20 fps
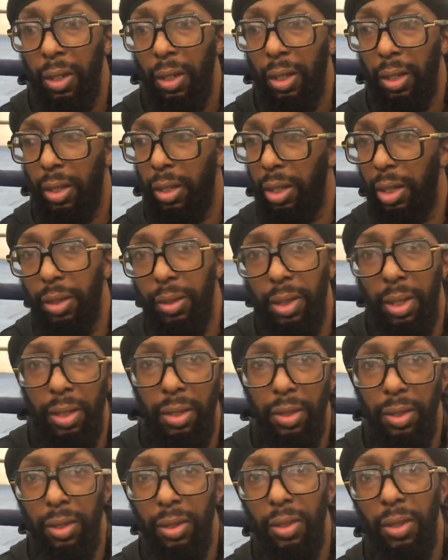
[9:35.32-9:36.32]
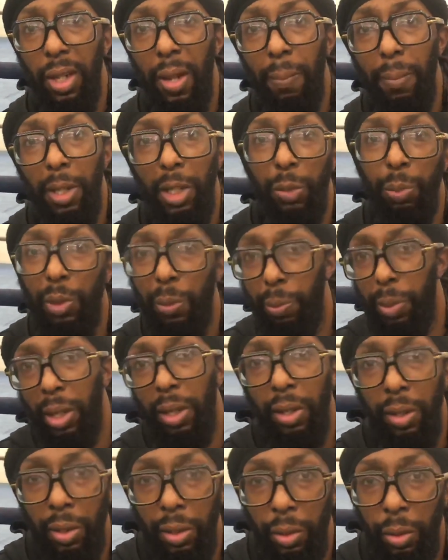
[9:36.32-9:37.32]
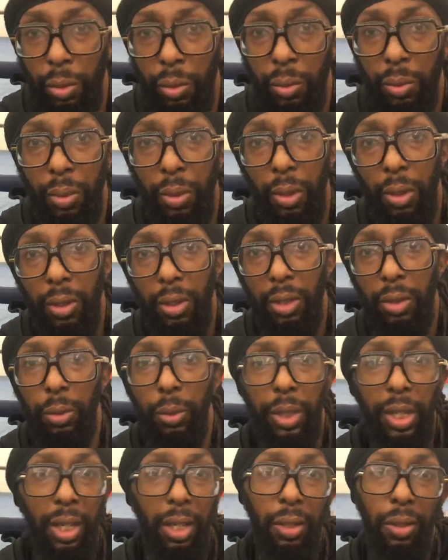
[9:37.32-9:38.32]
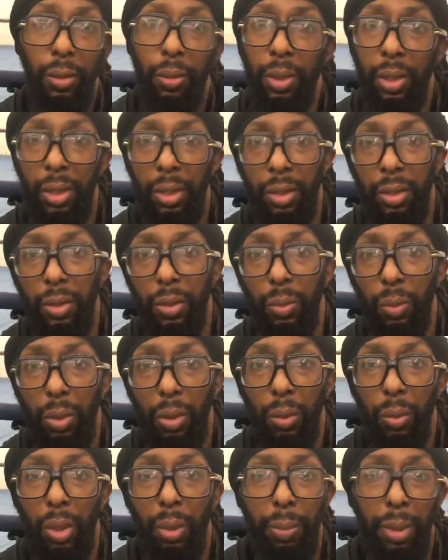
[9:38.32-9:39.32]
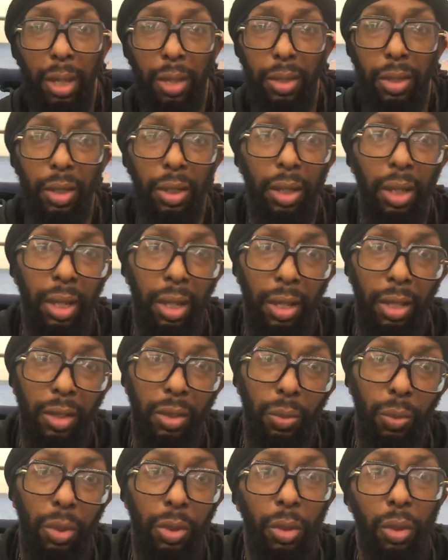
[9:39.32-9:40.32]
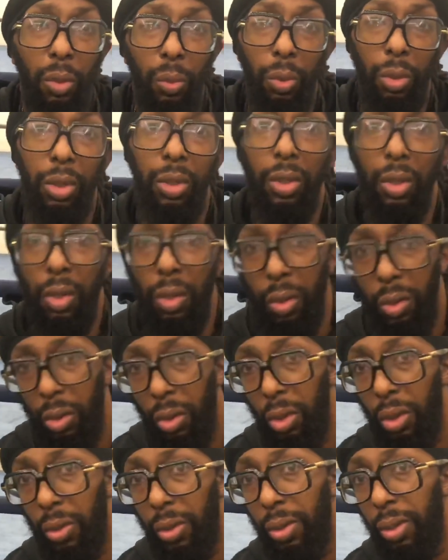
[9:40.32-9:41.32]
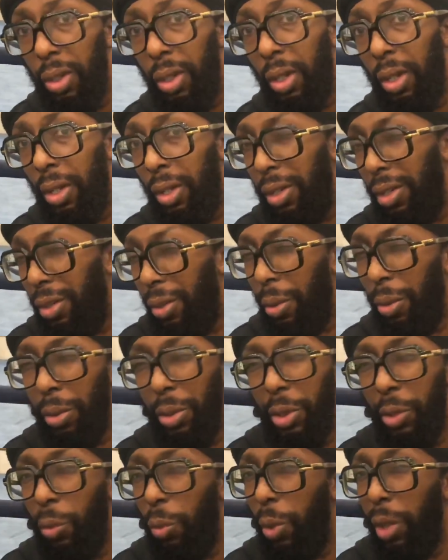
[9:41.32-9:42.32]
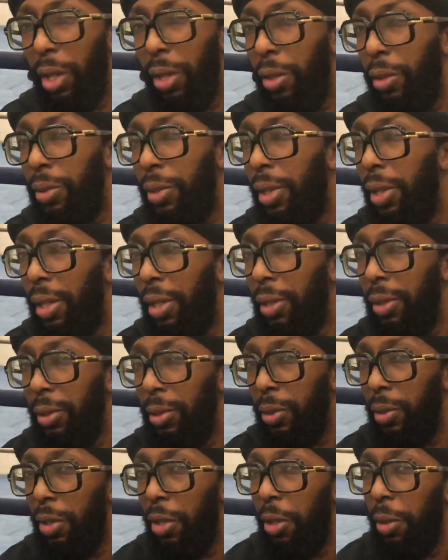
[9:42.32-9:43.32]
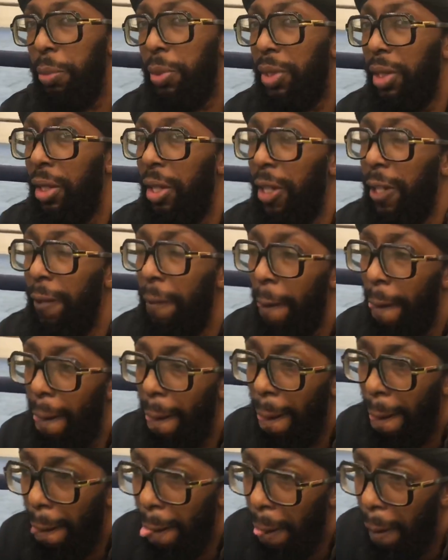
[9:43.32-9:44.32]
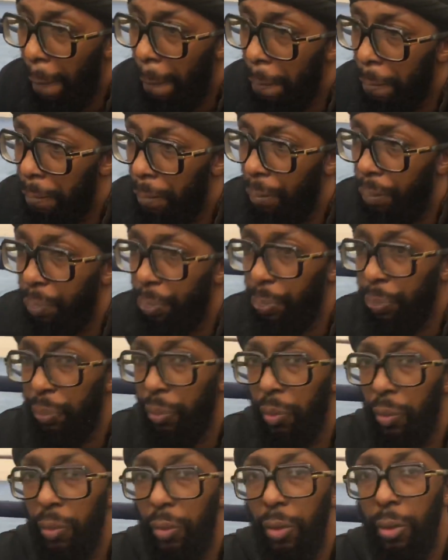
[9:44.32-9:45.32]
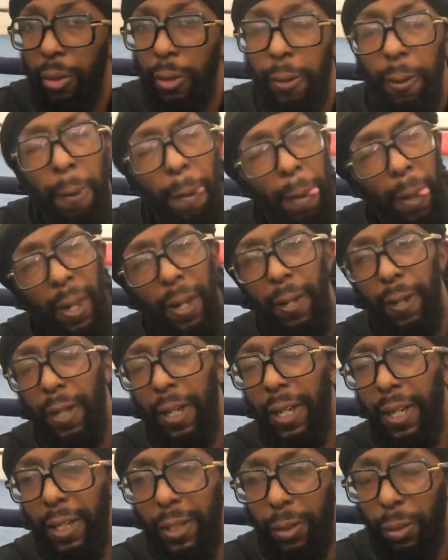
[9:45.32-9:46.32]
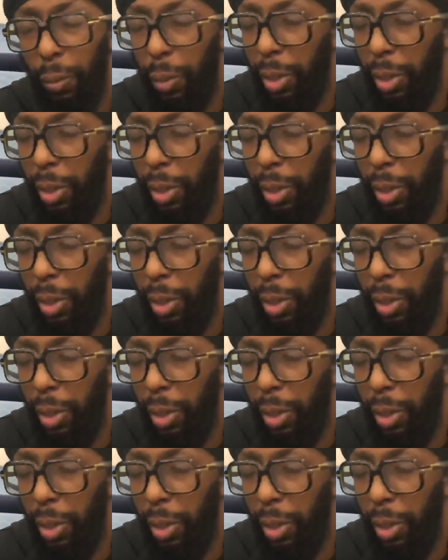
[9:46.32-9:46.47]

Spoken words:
good at this, and that makes me better than you because you can't do this. Well, what about your legs? Well, you don't work your core, and you know, all these weird things. You know what I'm saying? Yeah, it's a lot of self-hate, man, envy,